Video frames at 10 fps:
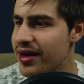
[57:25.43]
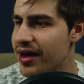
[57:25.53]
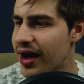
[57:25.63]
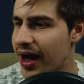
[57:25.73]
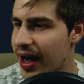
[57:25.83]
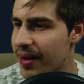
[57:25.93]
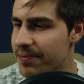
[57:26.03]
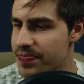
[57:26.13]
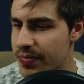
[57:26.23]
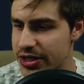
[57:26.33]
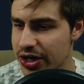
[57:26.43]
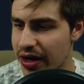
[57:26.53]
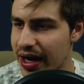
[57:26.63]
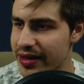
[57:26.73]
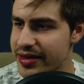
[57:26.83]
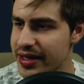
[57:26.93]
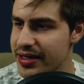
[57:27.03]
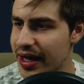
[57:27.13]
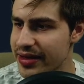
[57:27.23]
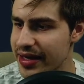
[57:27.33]
But yeah,
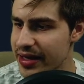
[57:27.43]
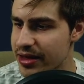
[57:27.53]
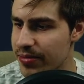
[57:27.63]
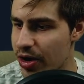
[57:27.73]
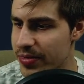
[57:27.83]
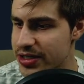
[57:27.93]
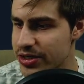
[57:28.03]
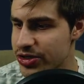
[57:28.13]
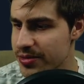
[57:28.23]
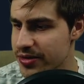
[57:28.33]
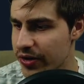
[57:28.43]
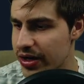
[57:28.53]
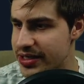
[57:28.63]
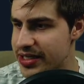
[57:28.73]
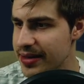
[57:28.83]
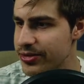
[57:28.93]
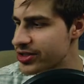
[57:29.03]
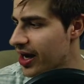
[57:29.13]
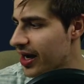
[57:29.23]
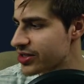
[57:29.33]
nothing at the moment in terms of early team news,
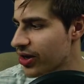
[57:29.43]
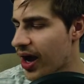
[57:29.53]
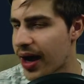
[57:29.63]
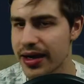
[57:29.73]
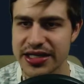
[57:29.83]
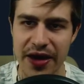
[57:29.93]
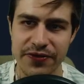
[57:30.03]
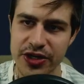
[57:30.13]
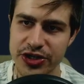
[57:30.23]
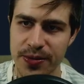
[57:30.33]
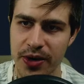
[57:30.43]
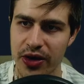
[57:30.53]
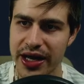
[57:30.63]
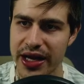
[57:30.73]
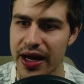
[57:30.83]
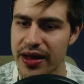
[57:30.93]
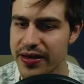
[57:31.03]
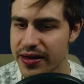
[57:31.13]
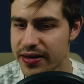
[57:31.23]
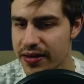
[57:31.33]
guys. So safe to assume we're not going to get
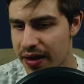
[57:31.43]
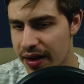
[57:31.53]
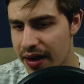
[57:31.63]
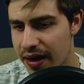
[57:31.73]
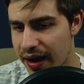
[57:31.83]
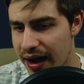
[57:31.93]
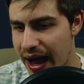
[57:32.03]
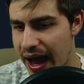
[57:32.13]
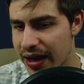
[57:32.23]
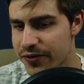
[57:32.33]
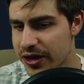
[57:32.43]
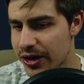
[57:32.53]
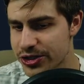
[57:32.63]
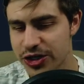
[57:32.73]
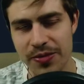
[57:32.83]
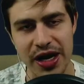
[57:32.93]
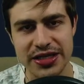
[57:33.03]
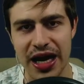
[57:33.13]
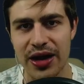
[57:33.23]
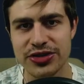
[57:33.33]
anything. And for the last 2
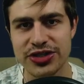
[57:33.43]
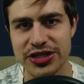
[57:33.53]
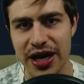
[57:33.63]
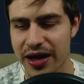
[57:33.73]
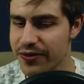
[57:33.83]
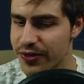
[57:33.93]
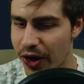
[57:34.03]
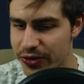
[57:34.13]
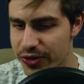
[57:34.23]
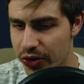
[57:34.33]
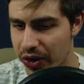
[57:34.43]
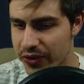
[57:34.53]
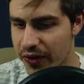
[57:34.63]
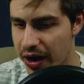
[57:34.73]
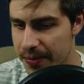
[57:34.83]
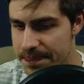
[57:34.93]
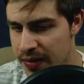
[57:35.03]
minutes, I'll just kind of go through a quick fire.